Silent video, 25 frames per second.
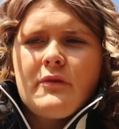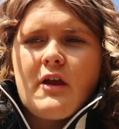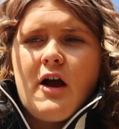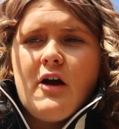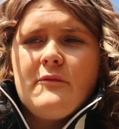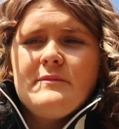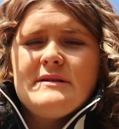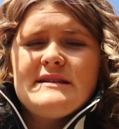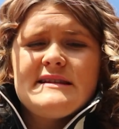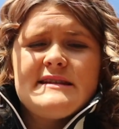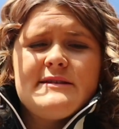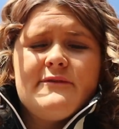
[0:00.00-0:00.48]

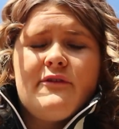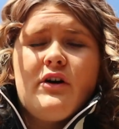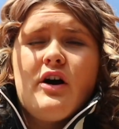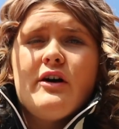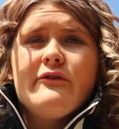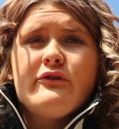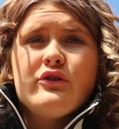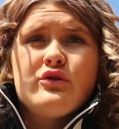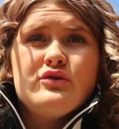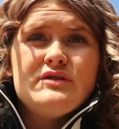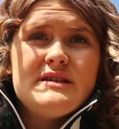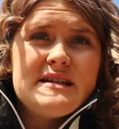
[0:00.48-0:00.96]
I've been
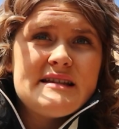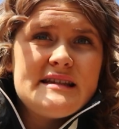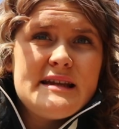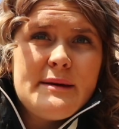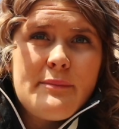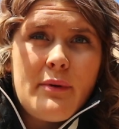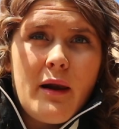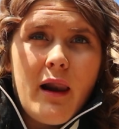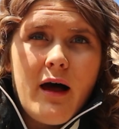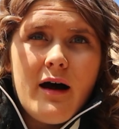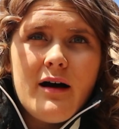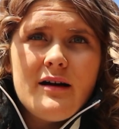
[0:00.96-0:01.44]
surviving on Disney
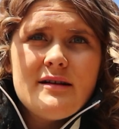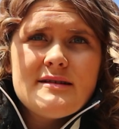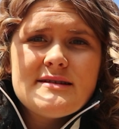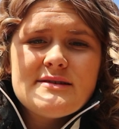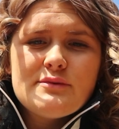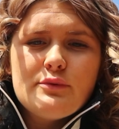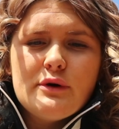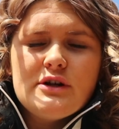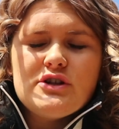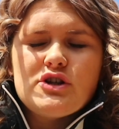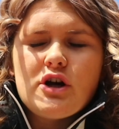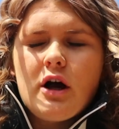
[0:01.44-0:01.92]

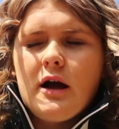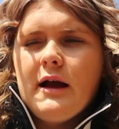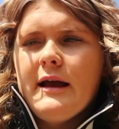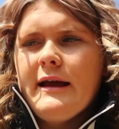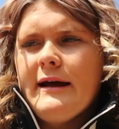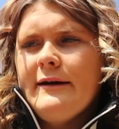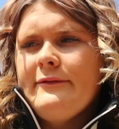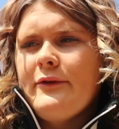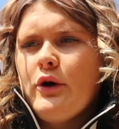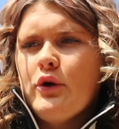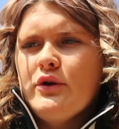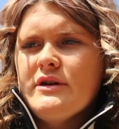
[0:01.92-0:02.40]
Plus, which I
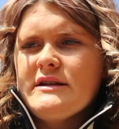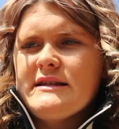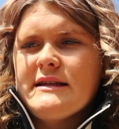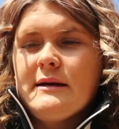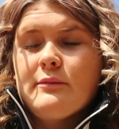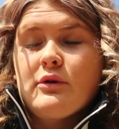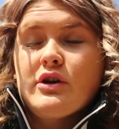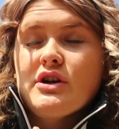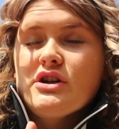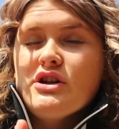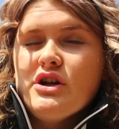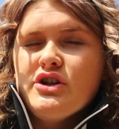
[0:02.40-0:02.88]
have, honestly,
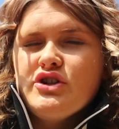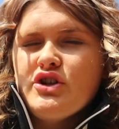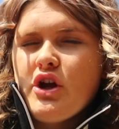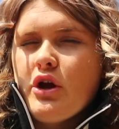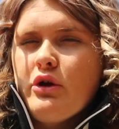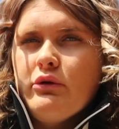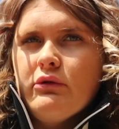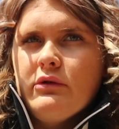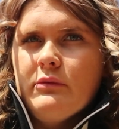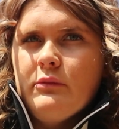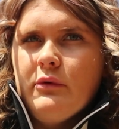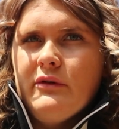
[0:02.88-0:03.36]
I'm going to show
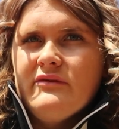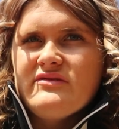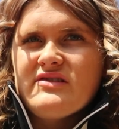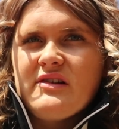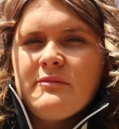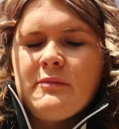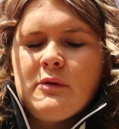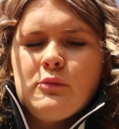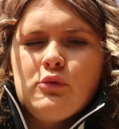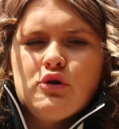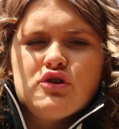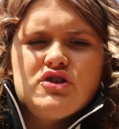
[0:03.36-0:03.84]
you all the movies
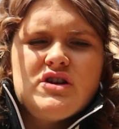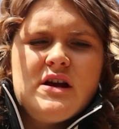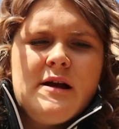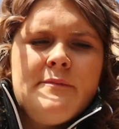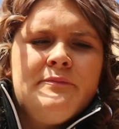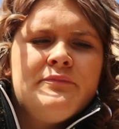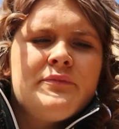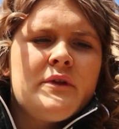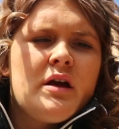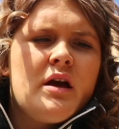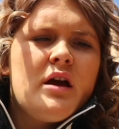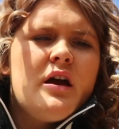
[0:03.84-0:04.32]
I've been
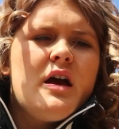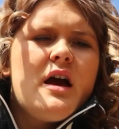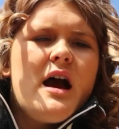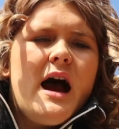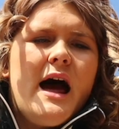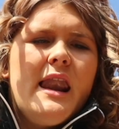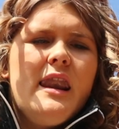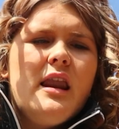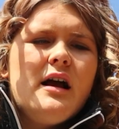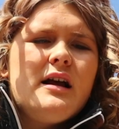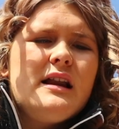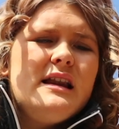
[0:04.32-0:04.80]
watching.
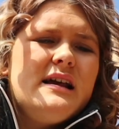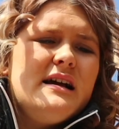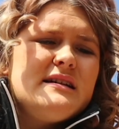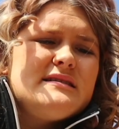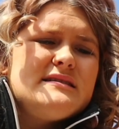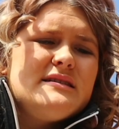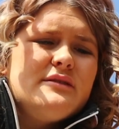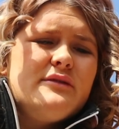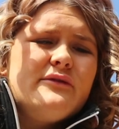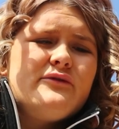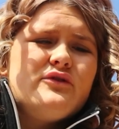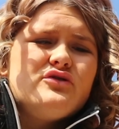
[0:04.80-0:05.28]
And luckily, I
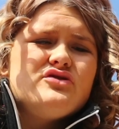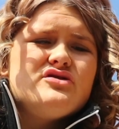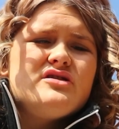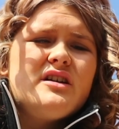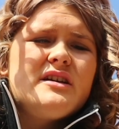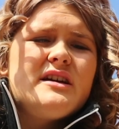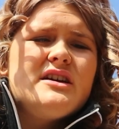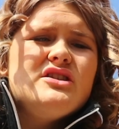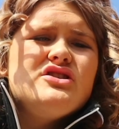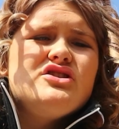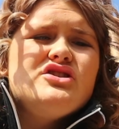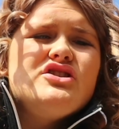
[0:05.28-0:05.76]
still have got
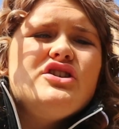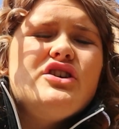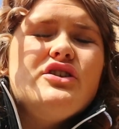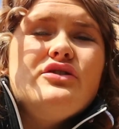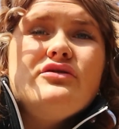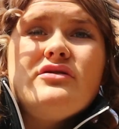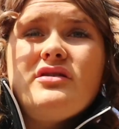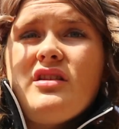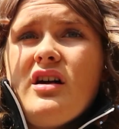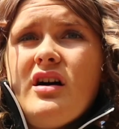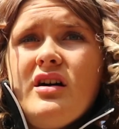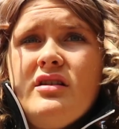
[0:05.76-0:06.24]
studying to
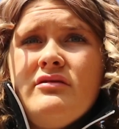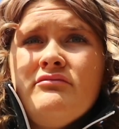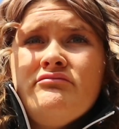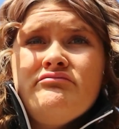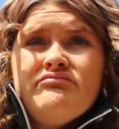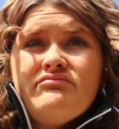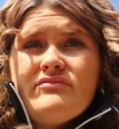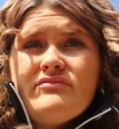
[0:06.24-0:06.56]
do, so,